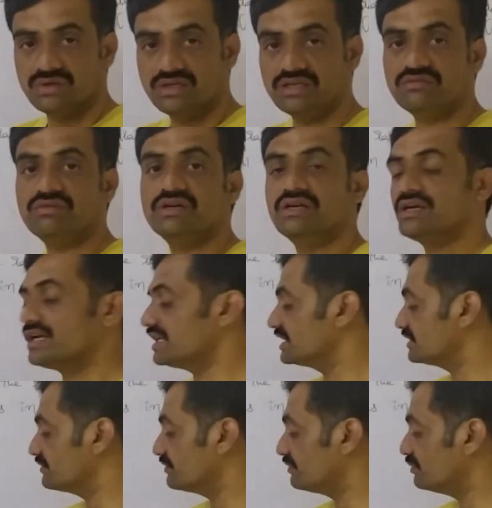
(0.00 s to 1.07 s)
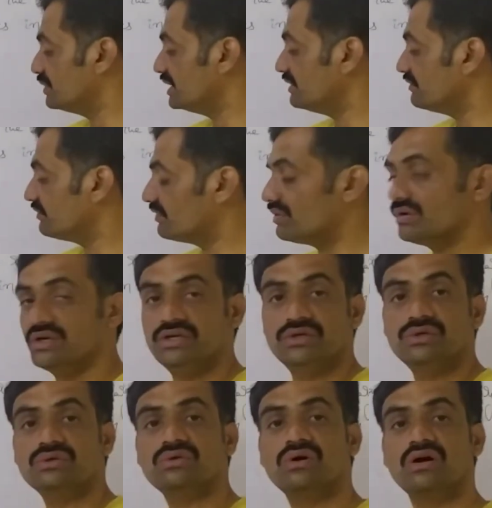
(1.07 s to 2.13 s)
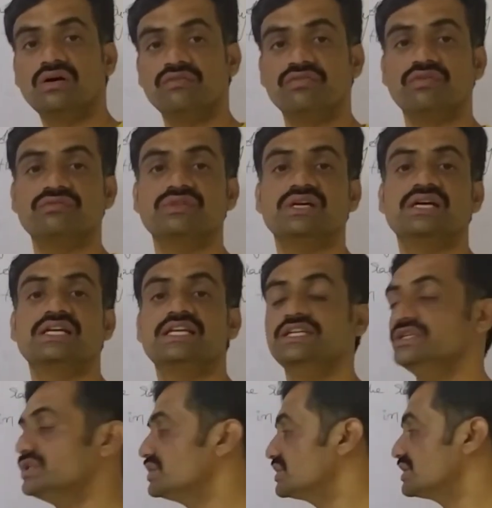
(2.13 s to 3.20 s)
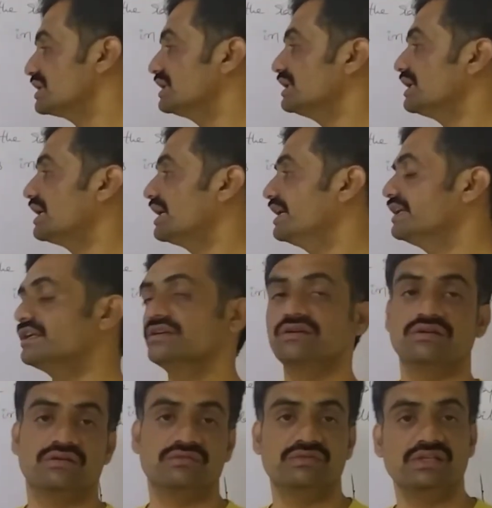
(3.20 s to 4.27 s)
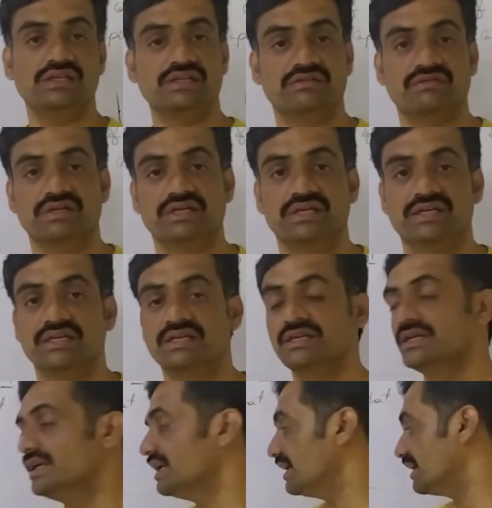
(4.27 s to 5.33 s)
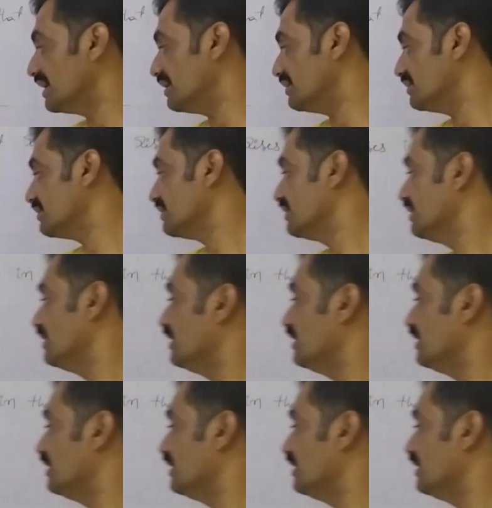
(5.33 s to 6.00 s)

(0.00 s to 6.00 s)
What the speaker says: liquid has been fallen to half of the initial height of the liquid. Now